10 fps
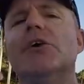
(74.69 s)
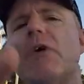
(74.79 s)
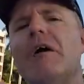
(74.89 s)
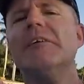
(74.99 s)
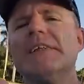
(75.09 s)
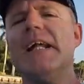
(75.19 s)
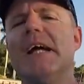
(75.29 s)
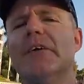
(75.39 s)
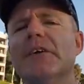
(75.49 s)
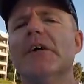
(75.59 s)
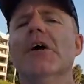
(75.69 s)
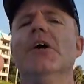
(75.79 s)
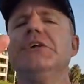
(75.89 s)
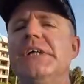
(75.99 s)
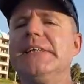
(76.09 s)
grow as an angler,
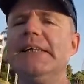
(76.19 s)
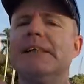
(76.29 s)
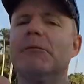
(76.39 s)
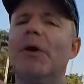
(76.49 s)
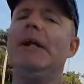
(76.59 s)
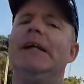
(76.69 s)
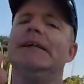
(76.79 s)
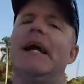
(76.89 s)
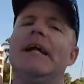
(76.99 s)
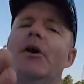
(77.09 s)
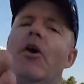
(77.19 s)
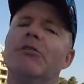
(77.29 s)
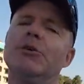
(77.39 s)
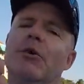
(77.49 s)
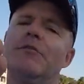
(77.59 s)
or just see some great and exciting
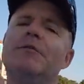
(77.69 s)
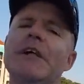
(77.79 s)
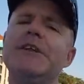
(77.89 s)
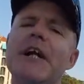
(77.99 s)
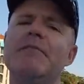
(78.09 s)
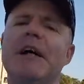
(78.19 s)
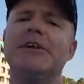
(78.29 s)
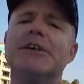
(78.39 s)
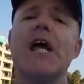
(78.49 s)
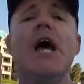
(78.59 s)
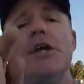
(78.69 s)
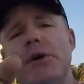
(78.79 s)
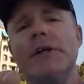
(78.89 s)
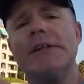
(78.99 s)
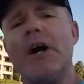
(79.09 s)
offshore fishing adventures,
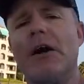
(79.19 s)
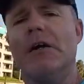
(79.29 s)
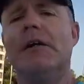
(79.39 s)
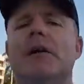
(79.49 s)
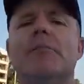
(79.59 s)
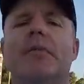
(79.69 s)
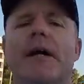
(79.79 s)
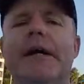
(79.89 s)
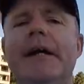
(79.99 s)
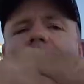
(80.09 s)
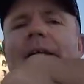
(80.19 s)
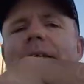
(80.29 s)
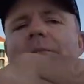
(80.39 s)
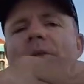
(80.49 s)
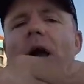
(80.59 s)
you can start by hitting the
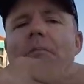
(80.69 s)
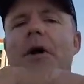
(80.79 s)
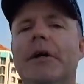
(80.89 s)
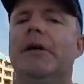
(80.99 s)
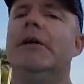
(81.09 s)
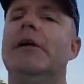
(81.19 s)
subscribe button.